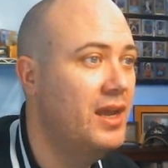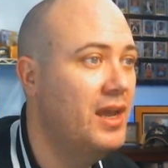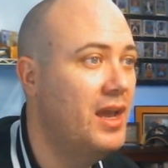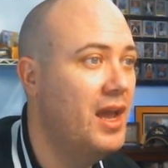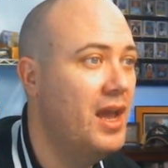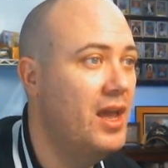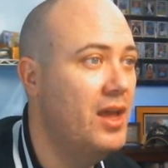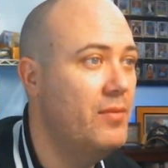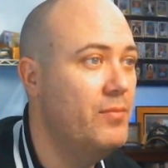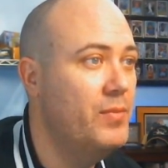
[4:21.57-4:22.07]

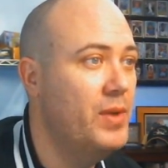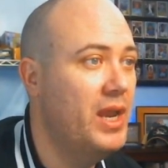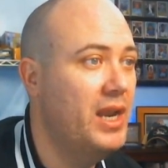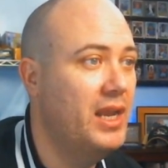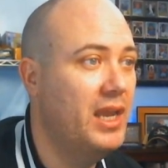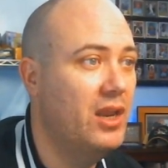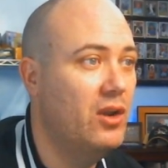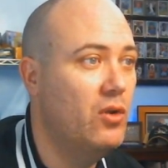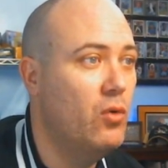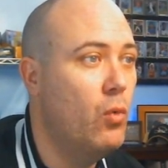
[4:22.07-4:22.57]
Um, and
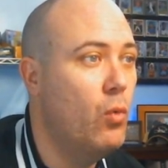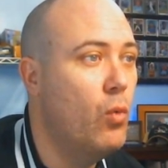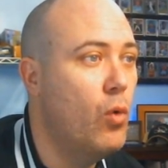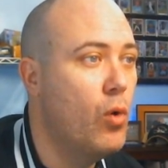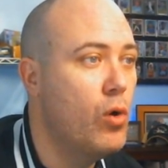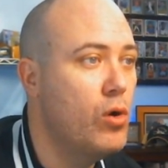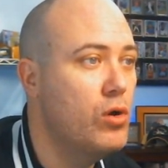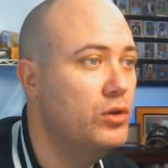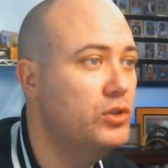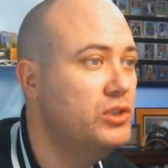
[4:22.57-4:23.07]
again,
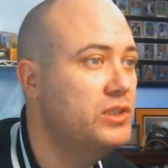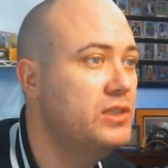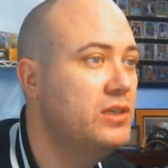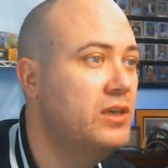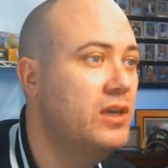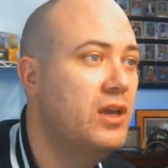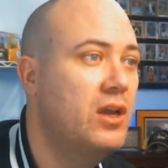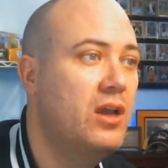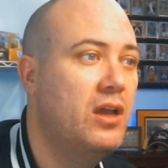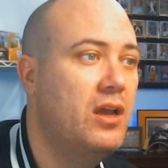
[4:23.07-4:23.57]
awards,
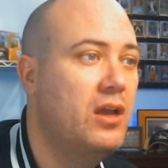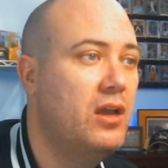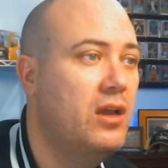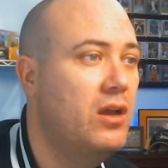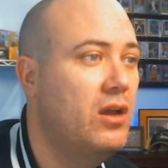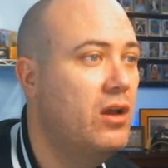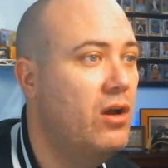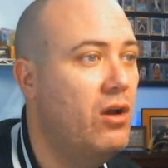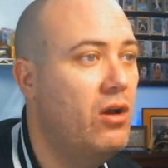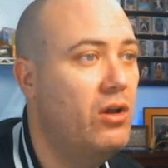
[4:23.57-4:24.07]

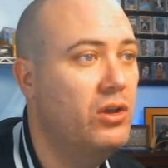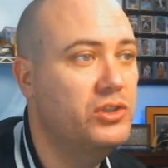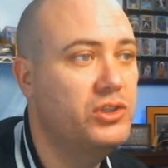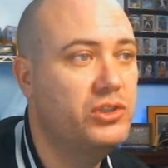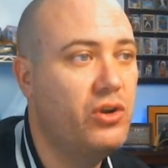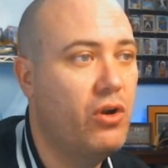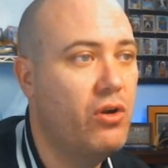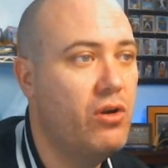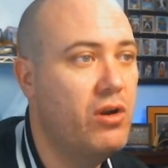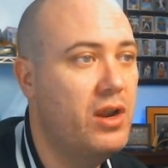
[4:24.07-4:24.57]

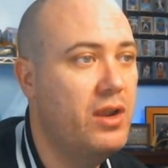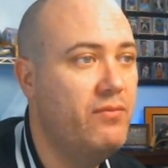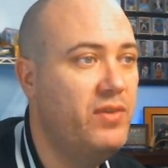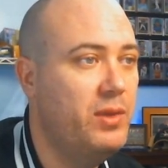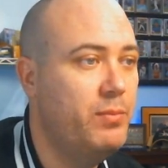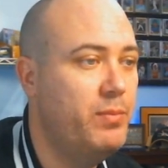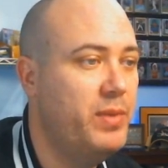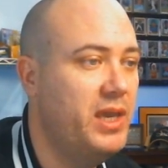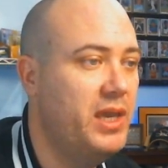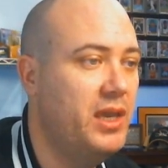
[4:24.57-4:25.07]
All-Star, M
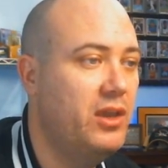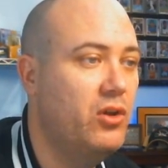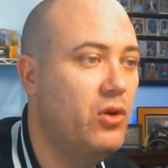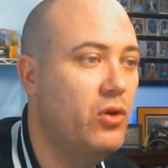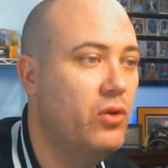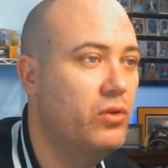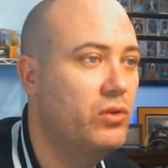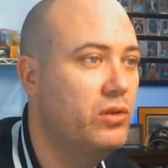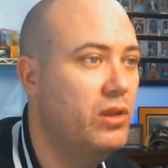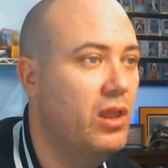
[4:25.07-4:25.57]
V P,
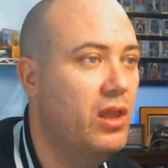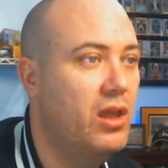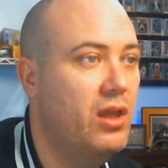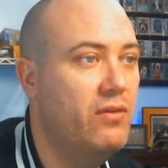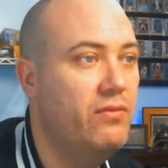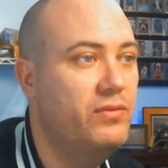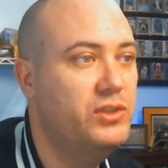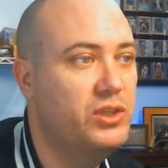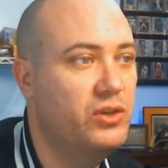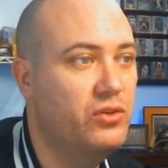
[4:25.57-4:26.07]
Gold
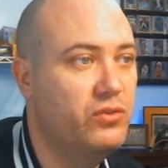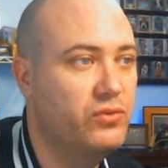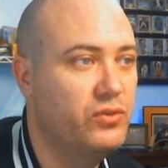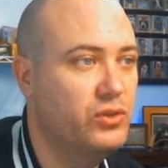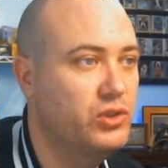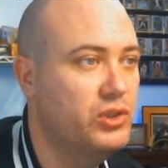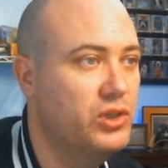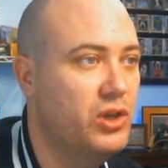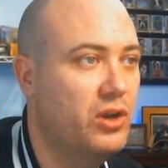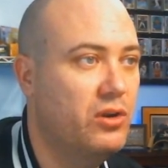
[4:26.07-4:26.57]
Glove, Silver
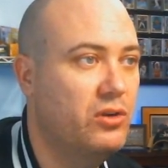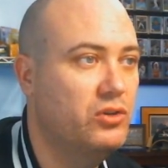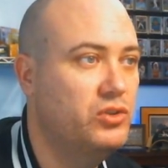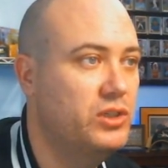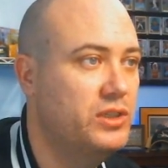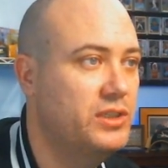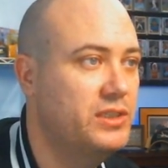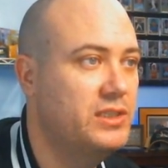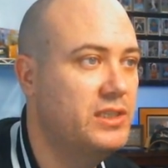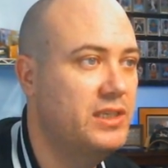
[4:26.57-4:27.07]
Slugger,
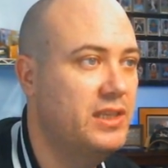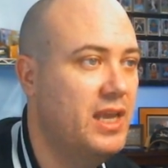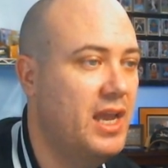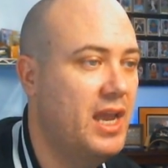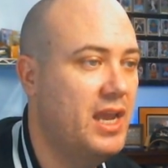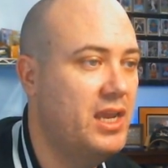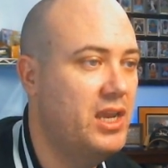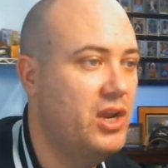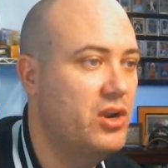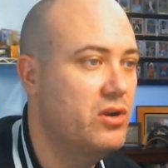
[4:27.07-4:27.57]
just in
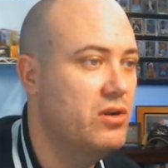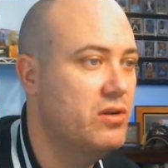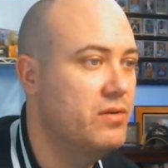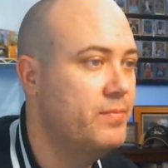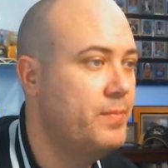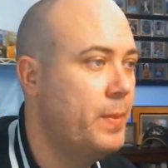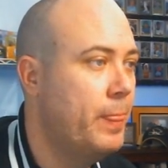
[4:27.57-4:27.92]
that year.